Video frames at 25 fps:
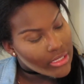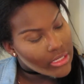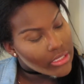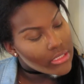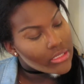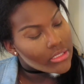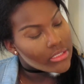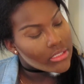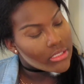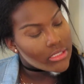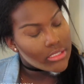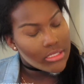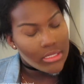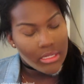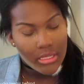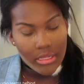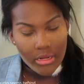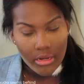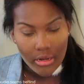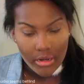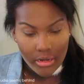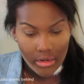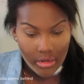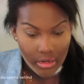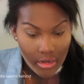This is
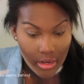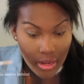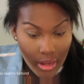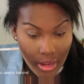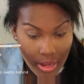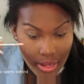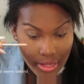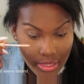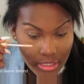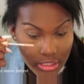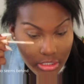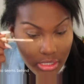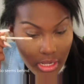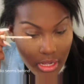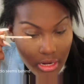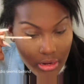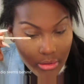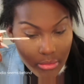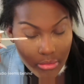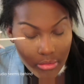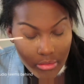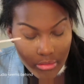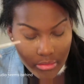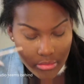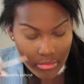either an
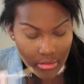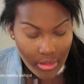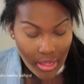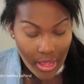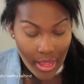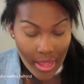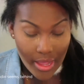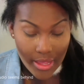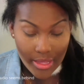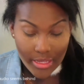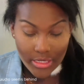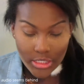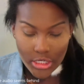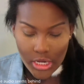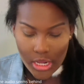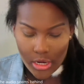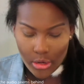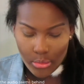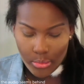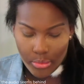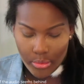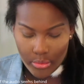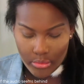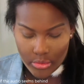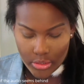
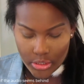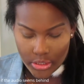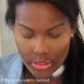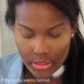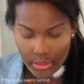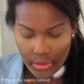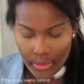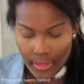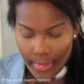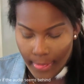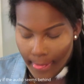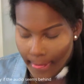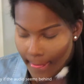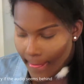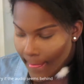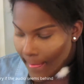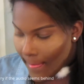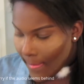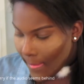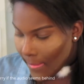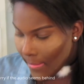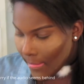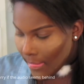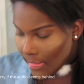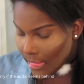eyeshadow potion,
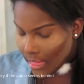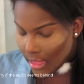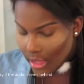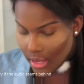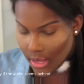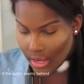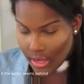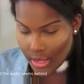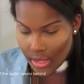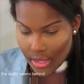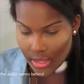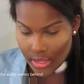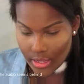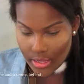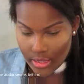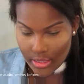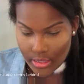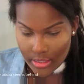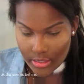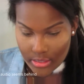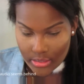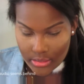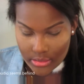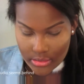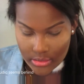
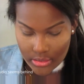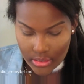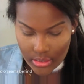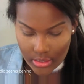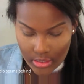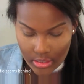and